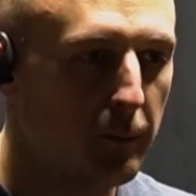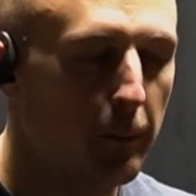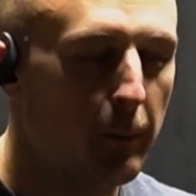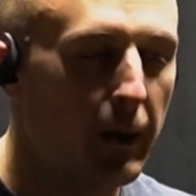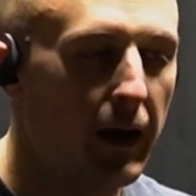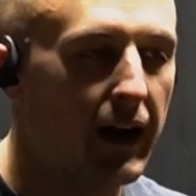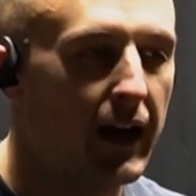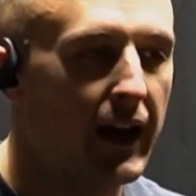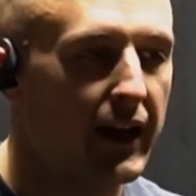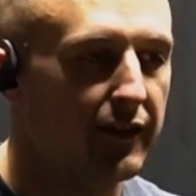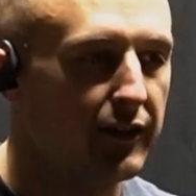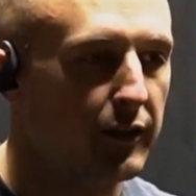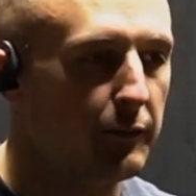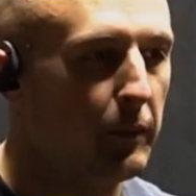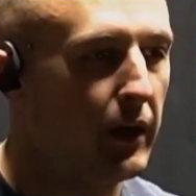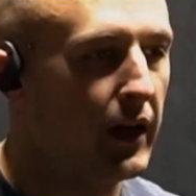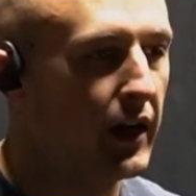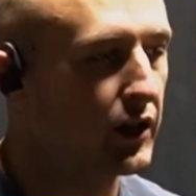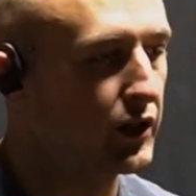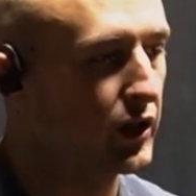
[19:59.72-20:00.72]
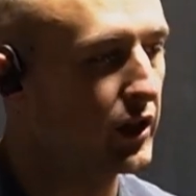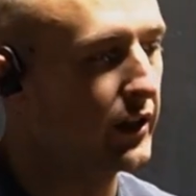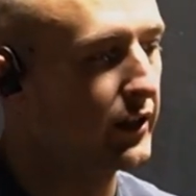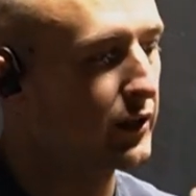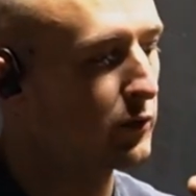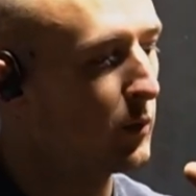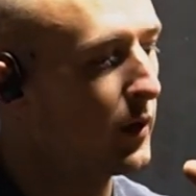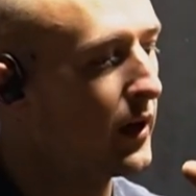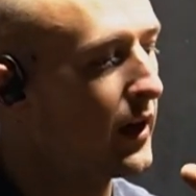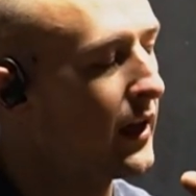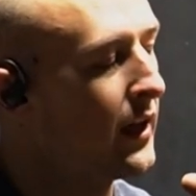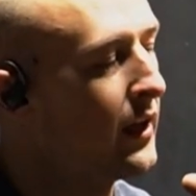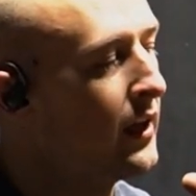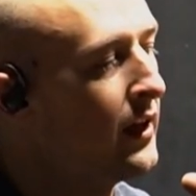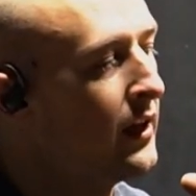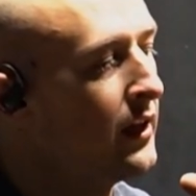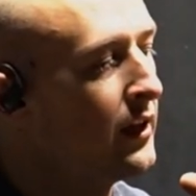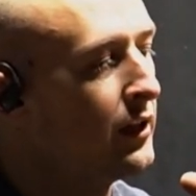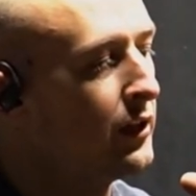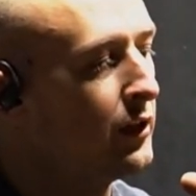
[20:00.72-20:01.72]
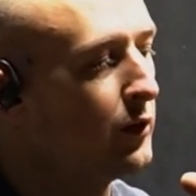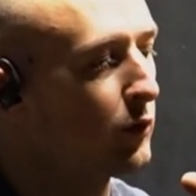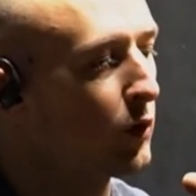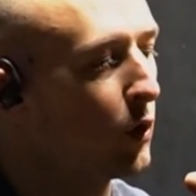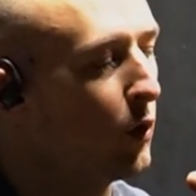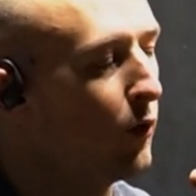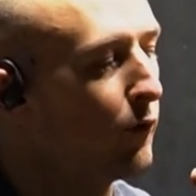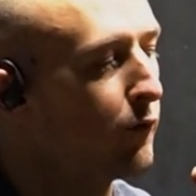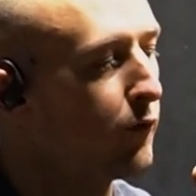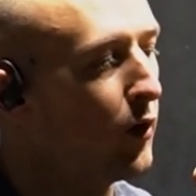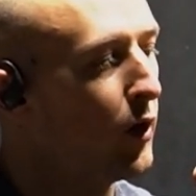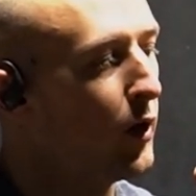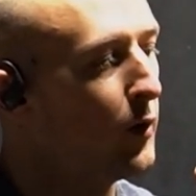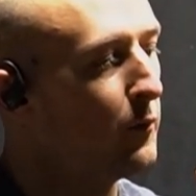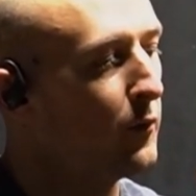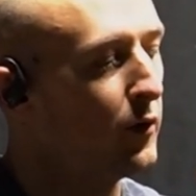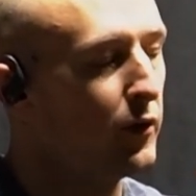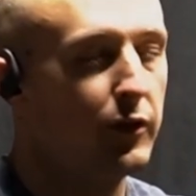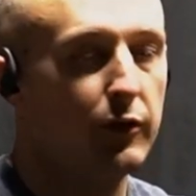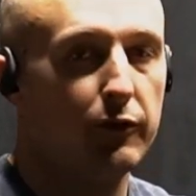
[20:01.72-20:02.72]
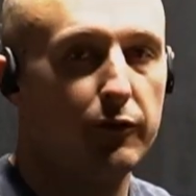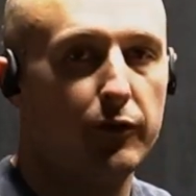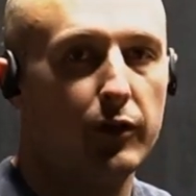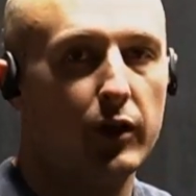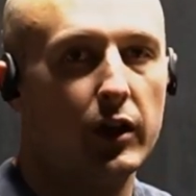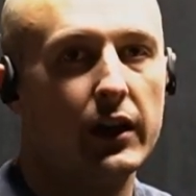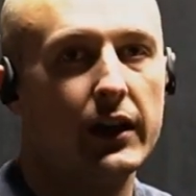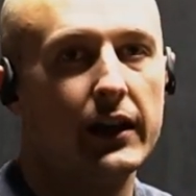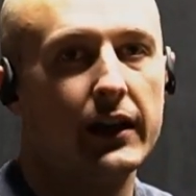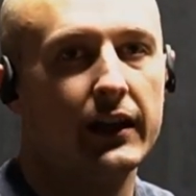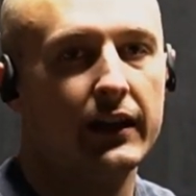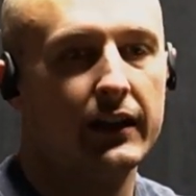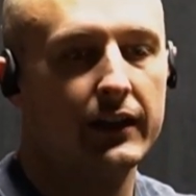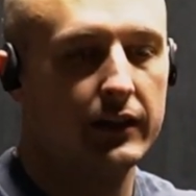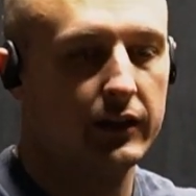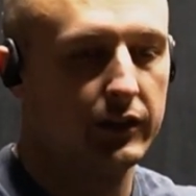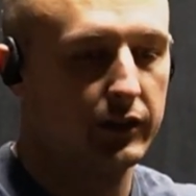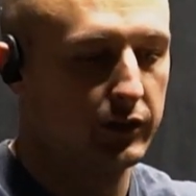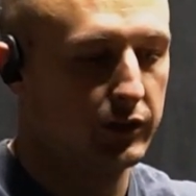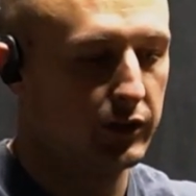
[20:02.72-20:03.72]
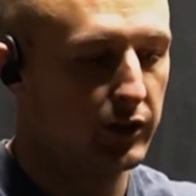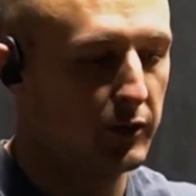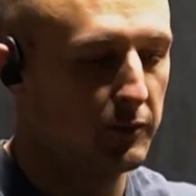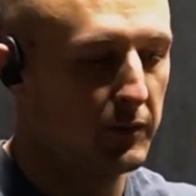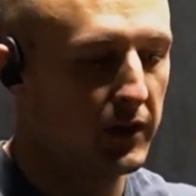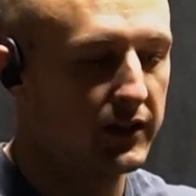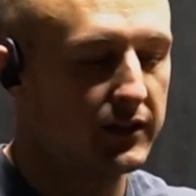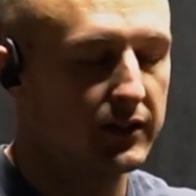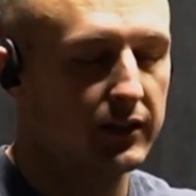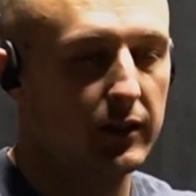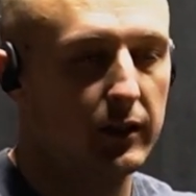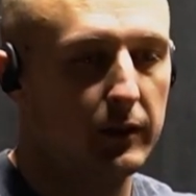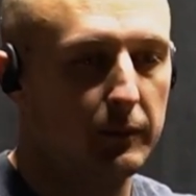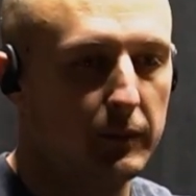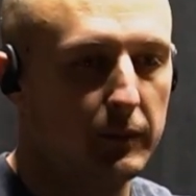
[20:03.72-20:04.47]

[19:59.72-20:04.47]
a lengthened partial is where you go from the muscle